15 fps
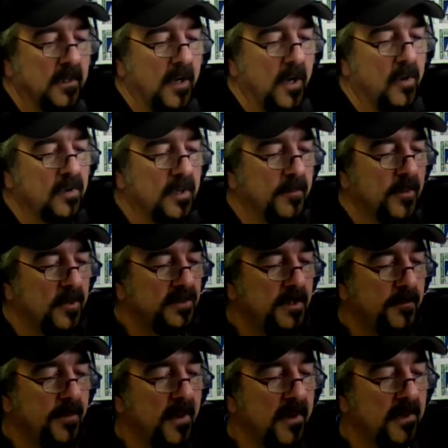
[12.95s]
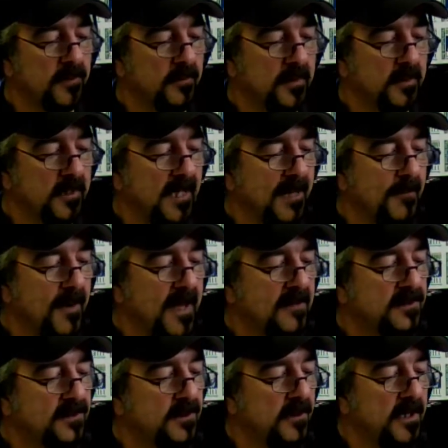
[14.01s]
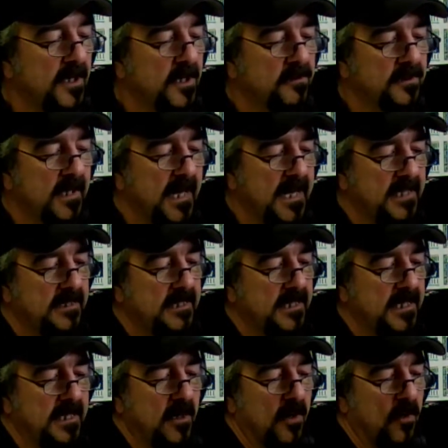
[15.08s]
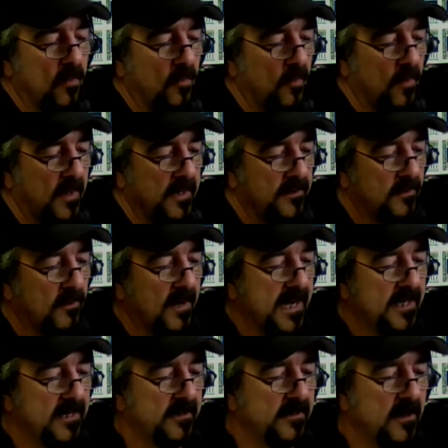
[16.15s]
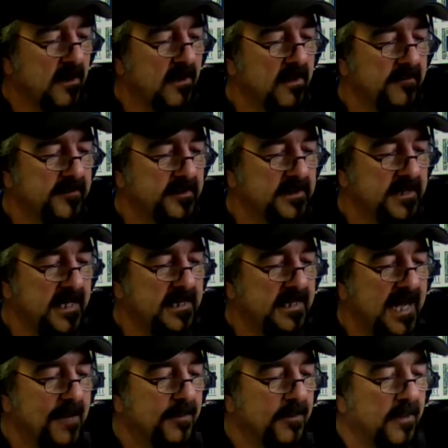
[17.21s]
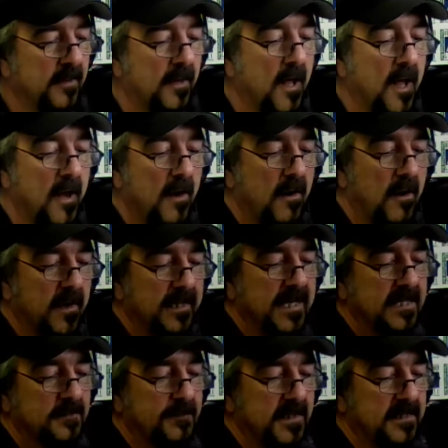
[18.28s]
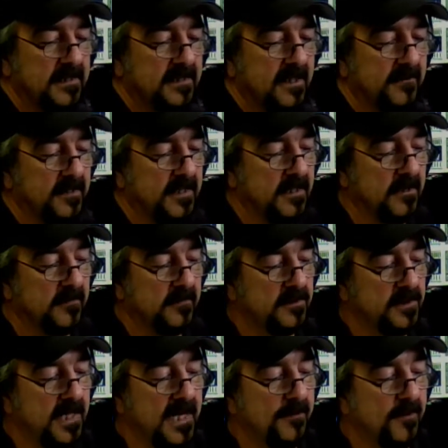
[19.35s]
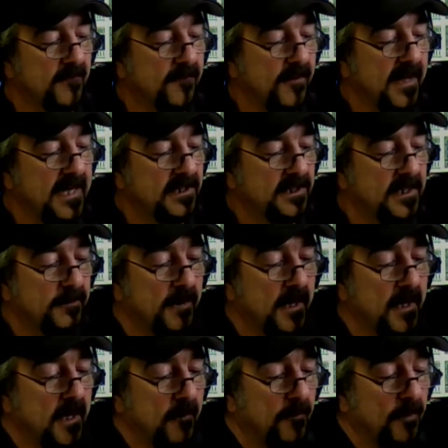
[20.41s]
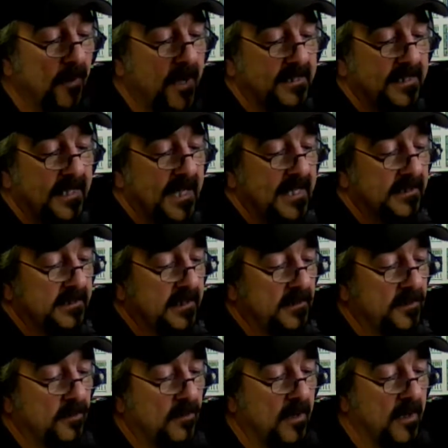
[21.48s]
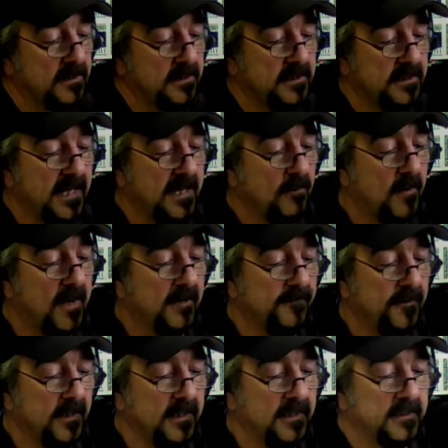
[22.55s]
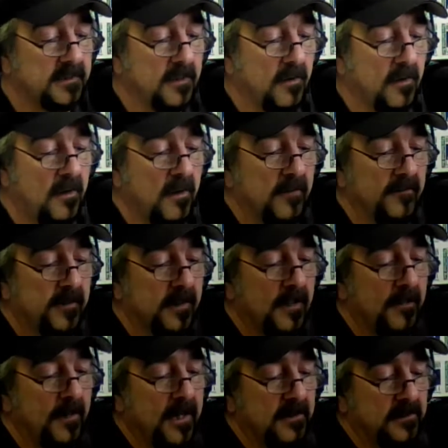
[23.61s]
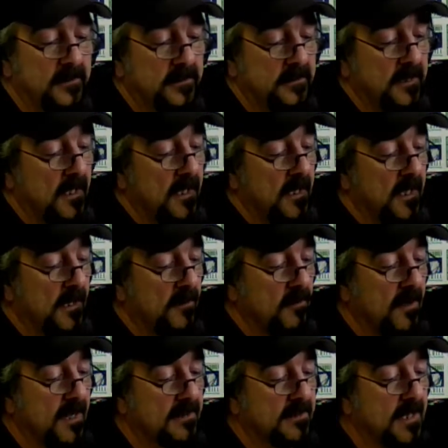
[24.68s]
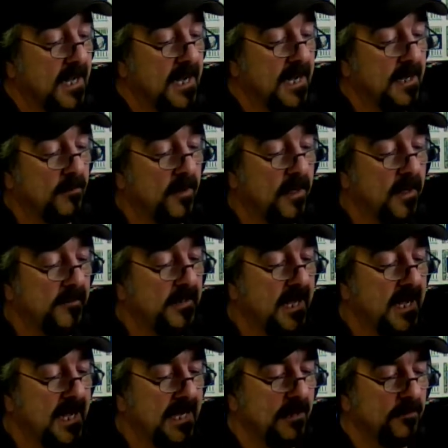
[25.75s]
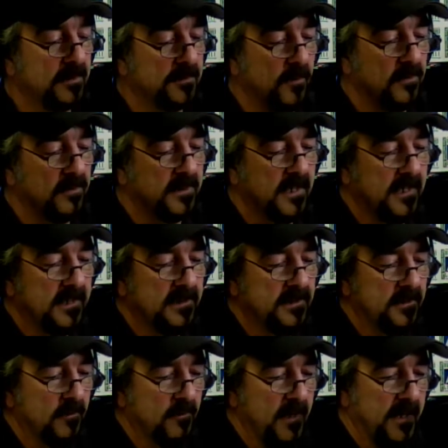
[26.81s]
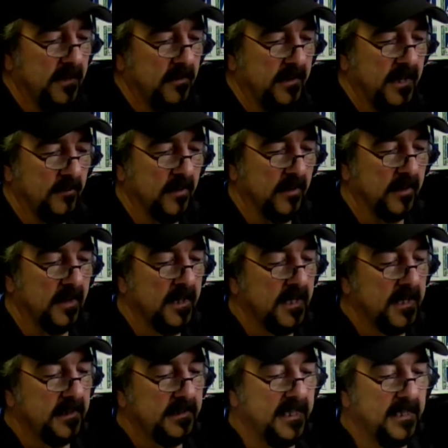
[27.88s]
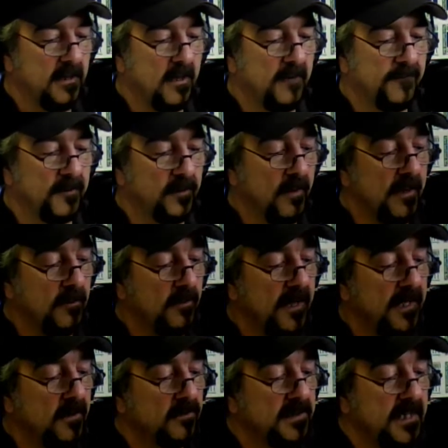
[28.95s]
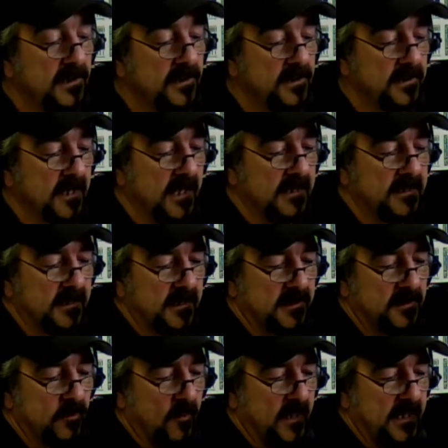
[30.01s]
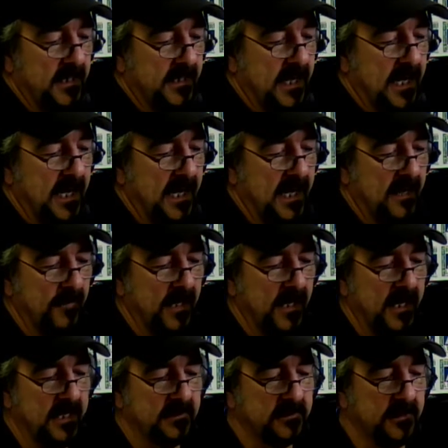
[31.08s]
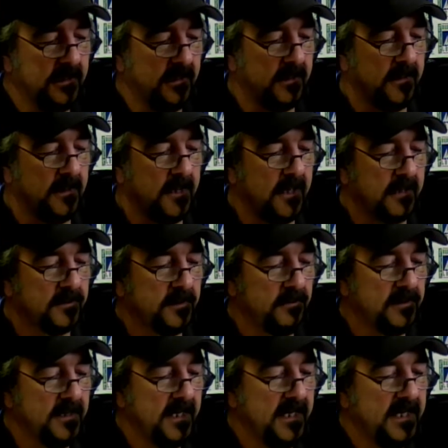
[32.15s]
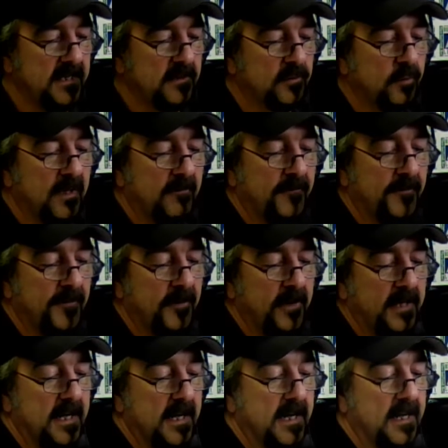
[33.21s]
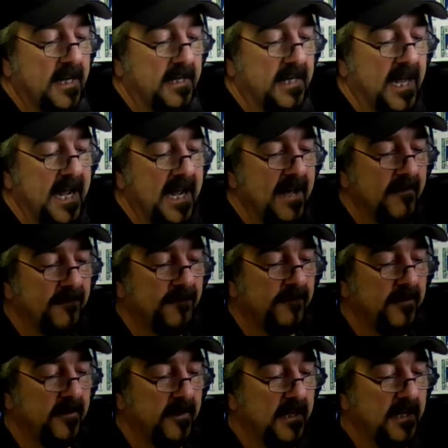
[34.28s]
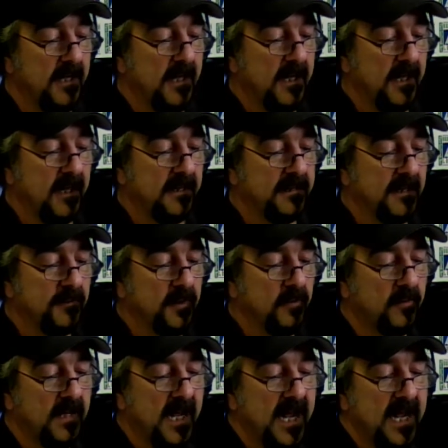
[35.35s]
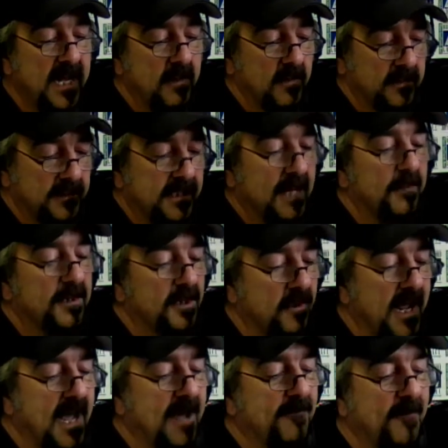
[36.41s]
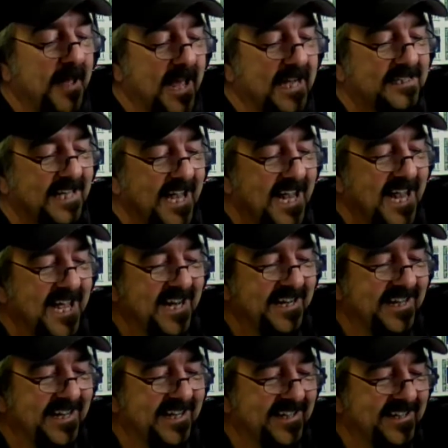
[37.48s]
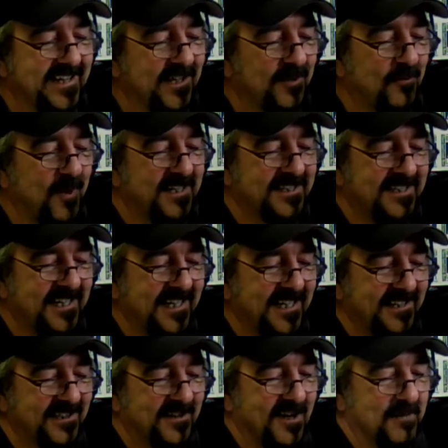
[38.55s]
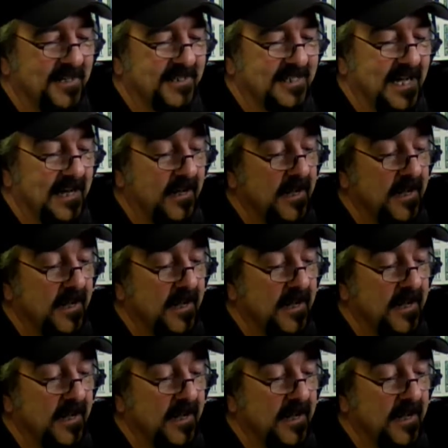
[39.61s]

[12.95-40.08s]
Okoboji Bar and Grill Clubhouse Studios at 1801 Grand in the heart of the state capitol on ESPN 1700 The Champ, our flagship, broadcasting to our statewide affiliates and all of the clubhouses across Iowa on the Iowa Sports Connection radio network. Teeing off on great radio stations like 620 KMNS in Sioux City and 1230 WFXN in Quad Cities. Sorry about that.